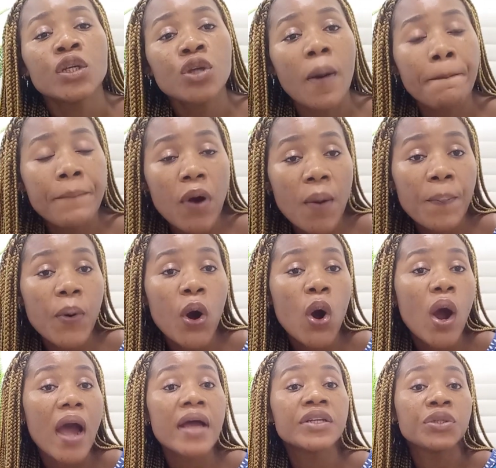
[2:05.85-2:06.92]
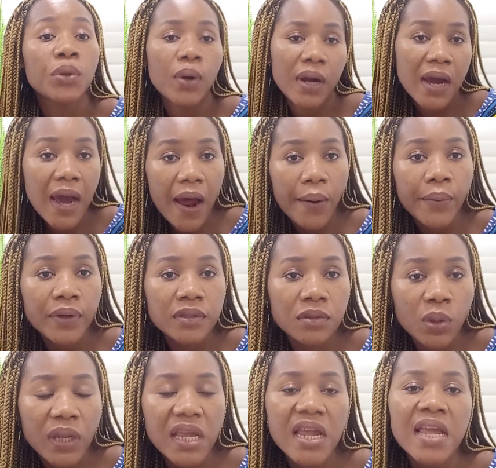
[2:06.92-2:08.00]
your pawpaw and your carrots,
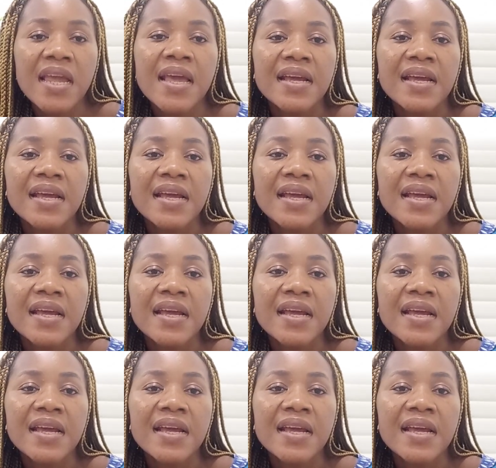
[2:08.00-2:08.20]
okay?